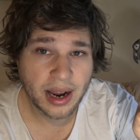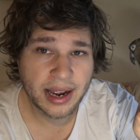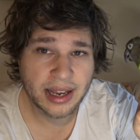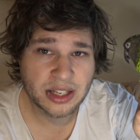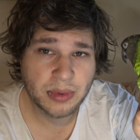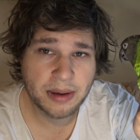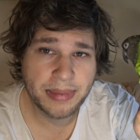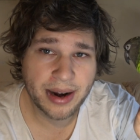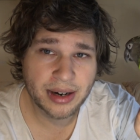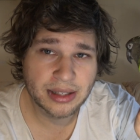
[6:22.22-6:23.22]
I guess my
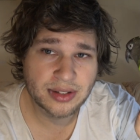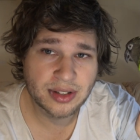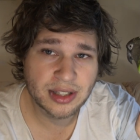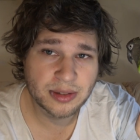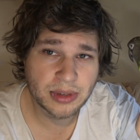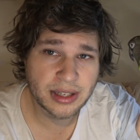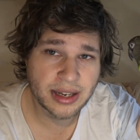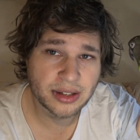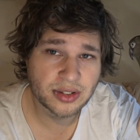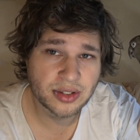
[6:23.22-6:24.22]
parrot sees me
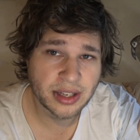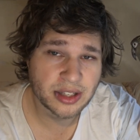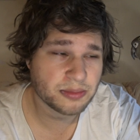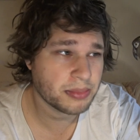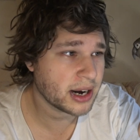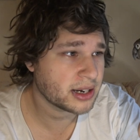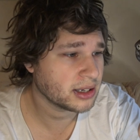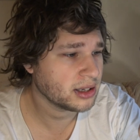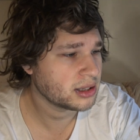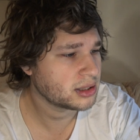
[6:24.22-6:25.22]
as his
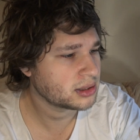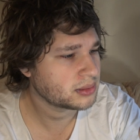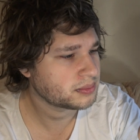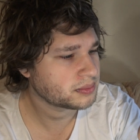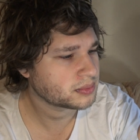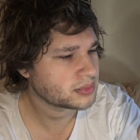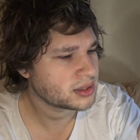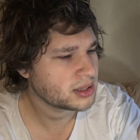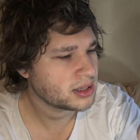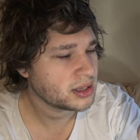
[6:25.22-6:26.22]
partner,
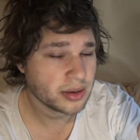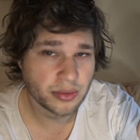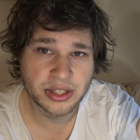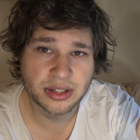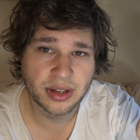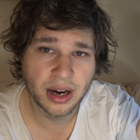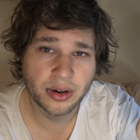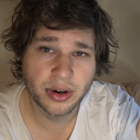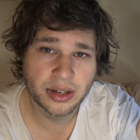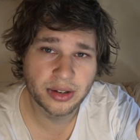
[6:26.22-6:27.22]
which is
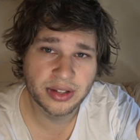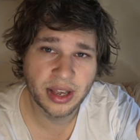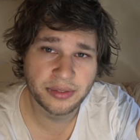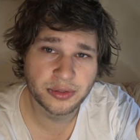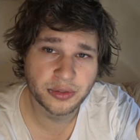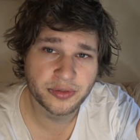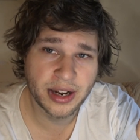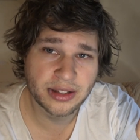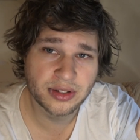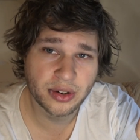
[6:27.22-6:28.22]
awkward because I have to
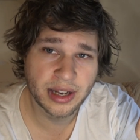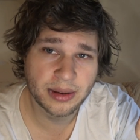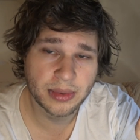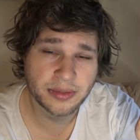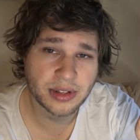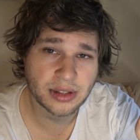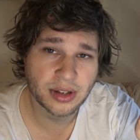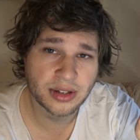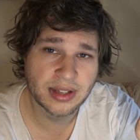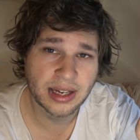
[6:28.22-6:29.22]
friend zone him if he
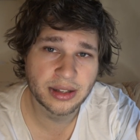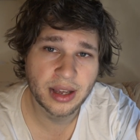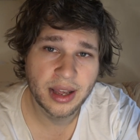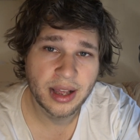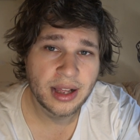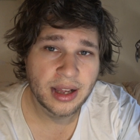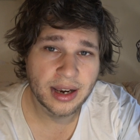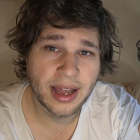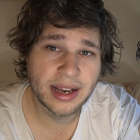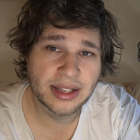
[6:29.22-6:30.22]
does that.
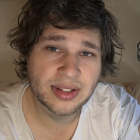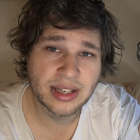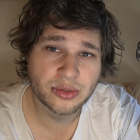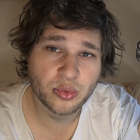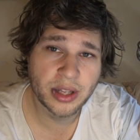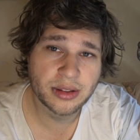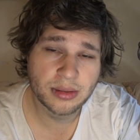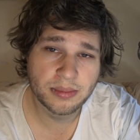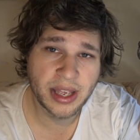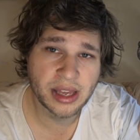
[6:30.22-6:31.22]
Like I said, one
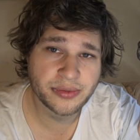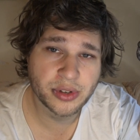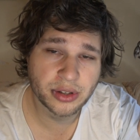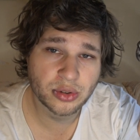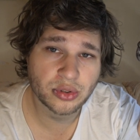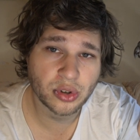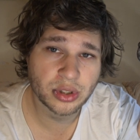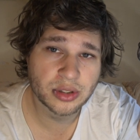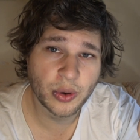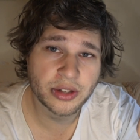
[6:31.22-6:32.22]
behavior you do
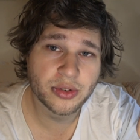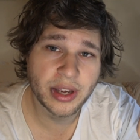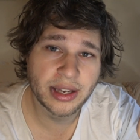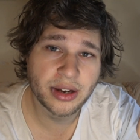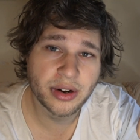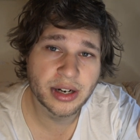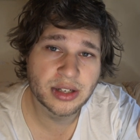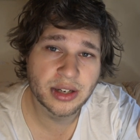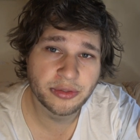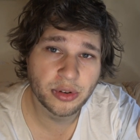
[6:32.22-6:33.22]
not want to
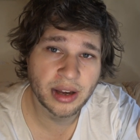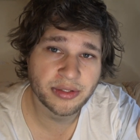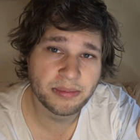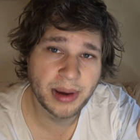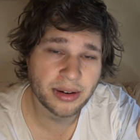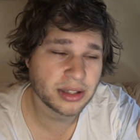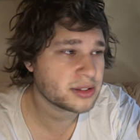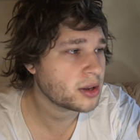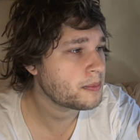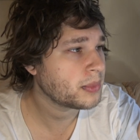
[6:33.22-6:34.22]
encourage if you have a
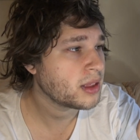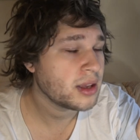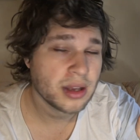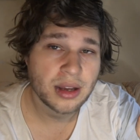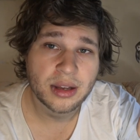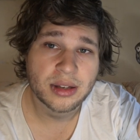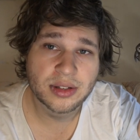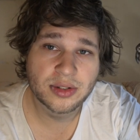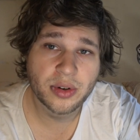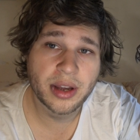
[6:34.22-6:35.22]
parrot
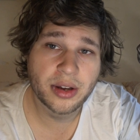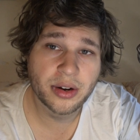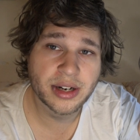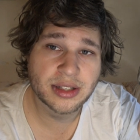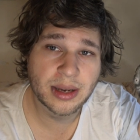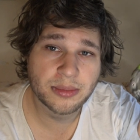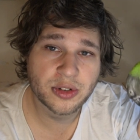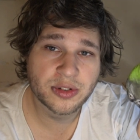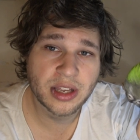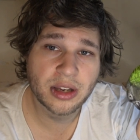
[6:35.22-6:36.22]
is to encourage them
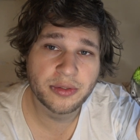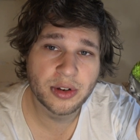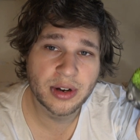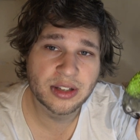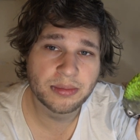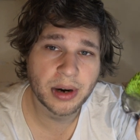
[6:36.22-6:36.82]
to think of you as a